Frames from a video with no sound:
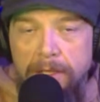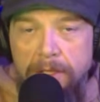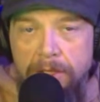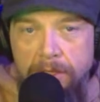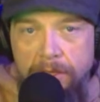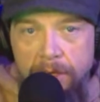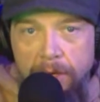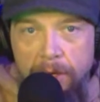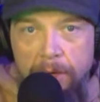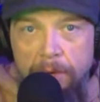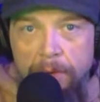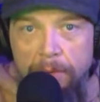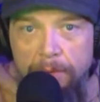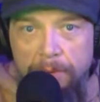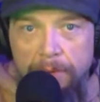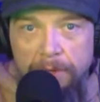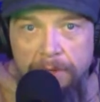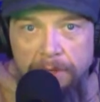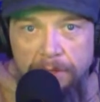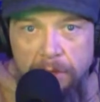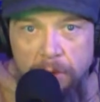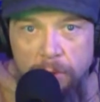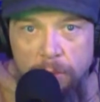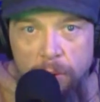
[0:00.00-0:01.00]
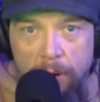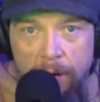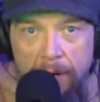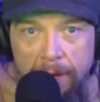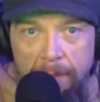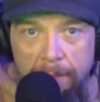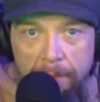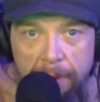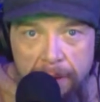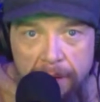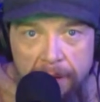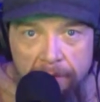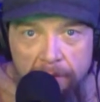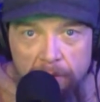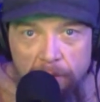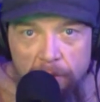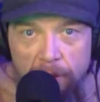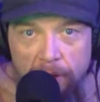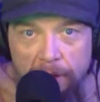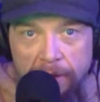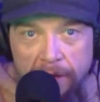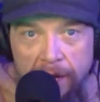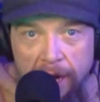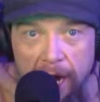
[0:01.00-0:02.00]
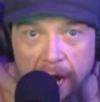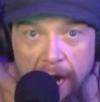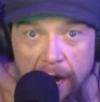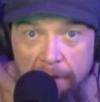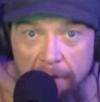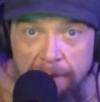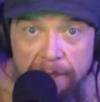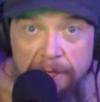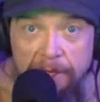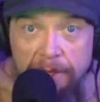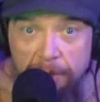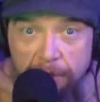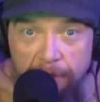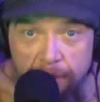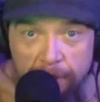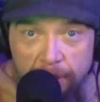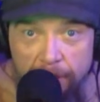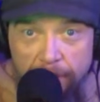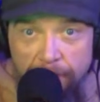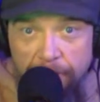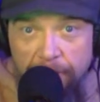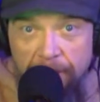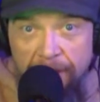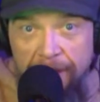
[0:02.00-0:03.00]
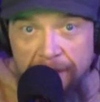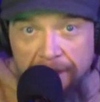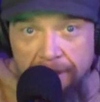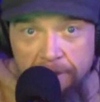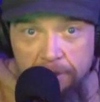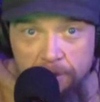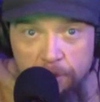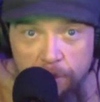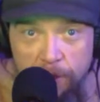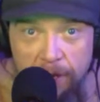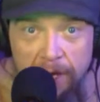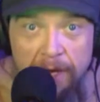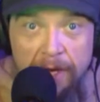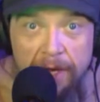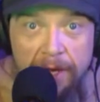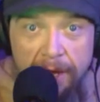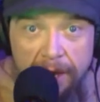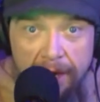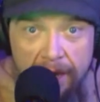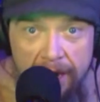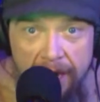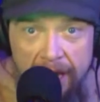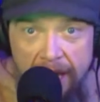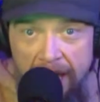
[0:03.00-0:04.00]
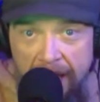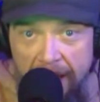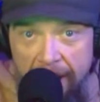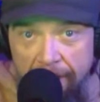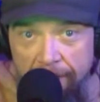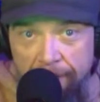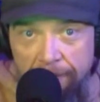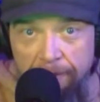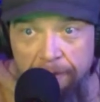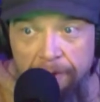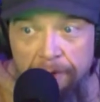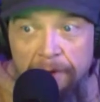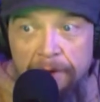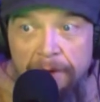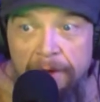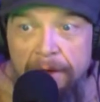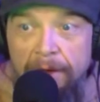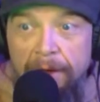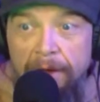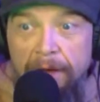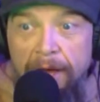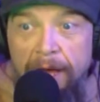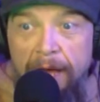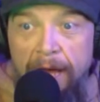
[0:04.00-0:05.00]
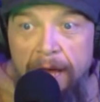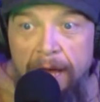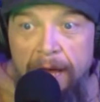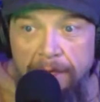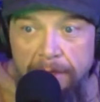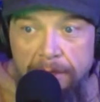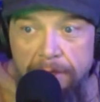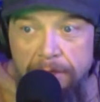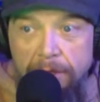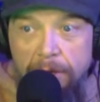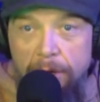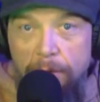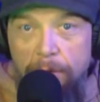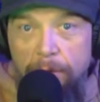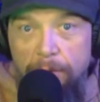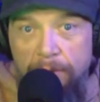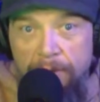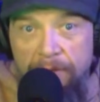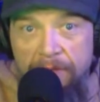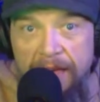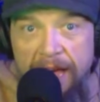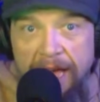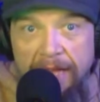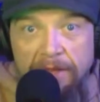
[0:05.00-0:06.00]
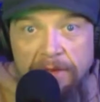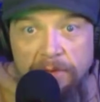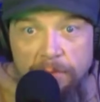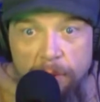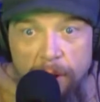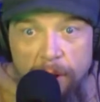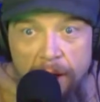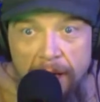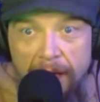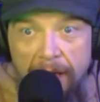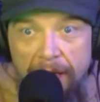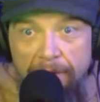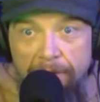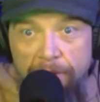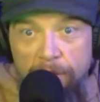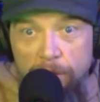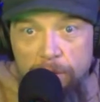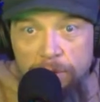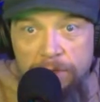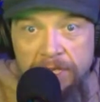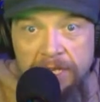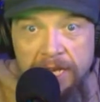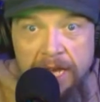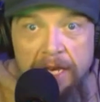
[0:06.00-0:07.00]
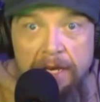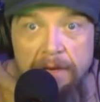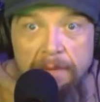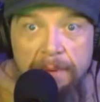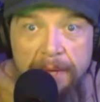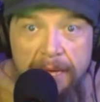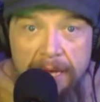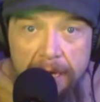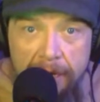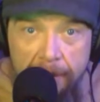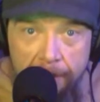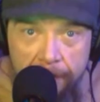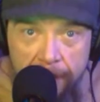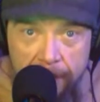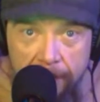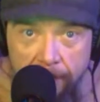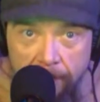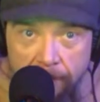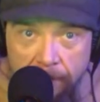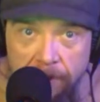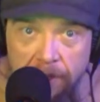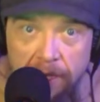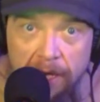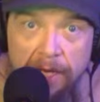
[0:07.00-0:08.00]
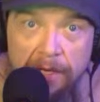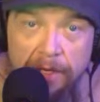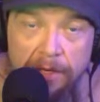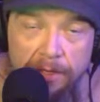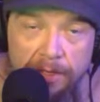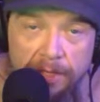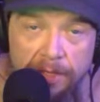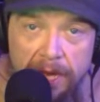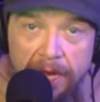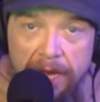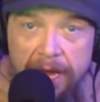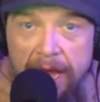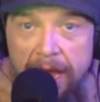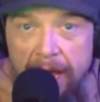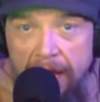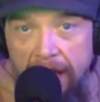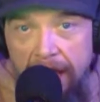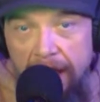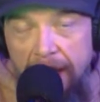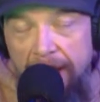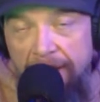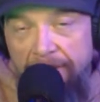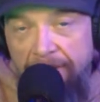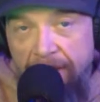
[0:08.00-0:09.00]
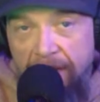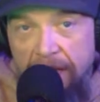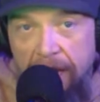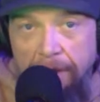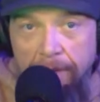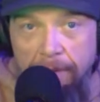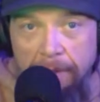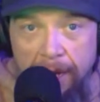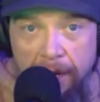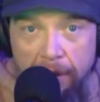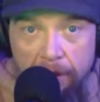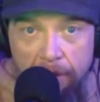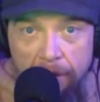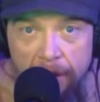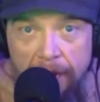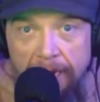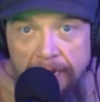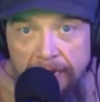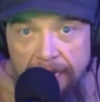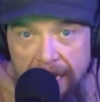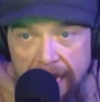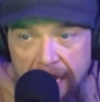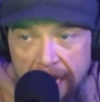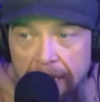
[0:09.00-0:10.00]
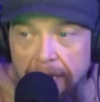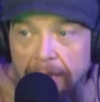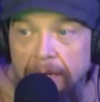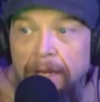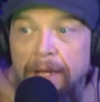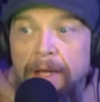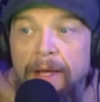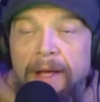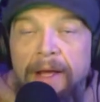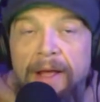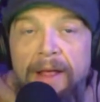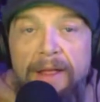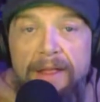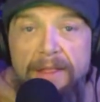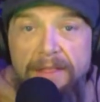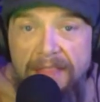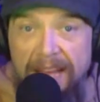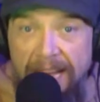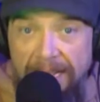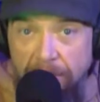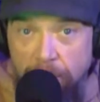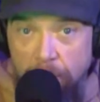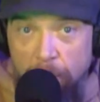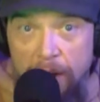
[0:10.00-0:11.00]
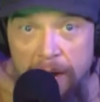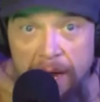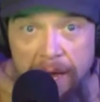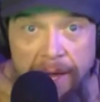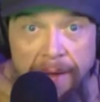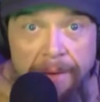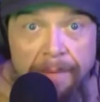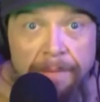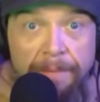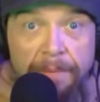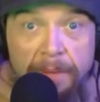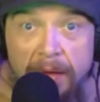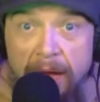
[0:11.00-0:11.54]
So there's quite a bit of work that I'll be doing over the next week and a half. And so that's why if you send me emails and you're saying, "Hey, I haven't gotten my grade yet," that's why.